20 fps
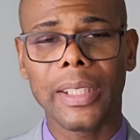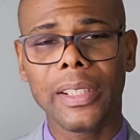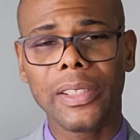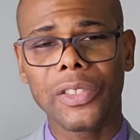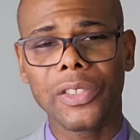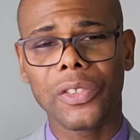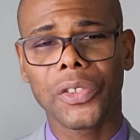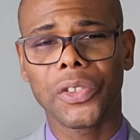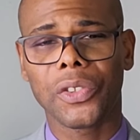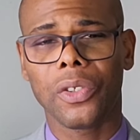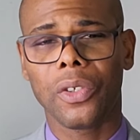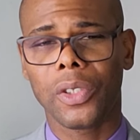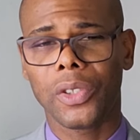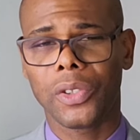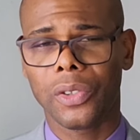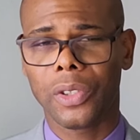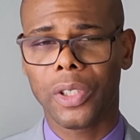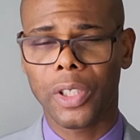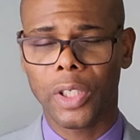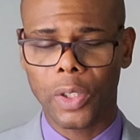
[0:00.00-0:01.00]
let's just talk
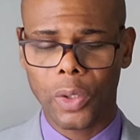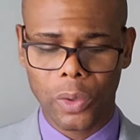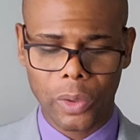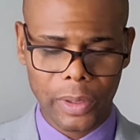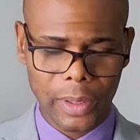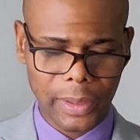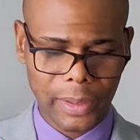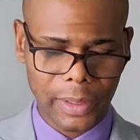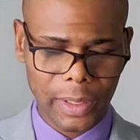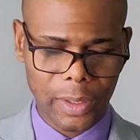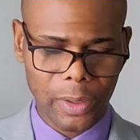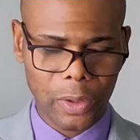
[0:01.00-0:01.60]
to the Lord and say,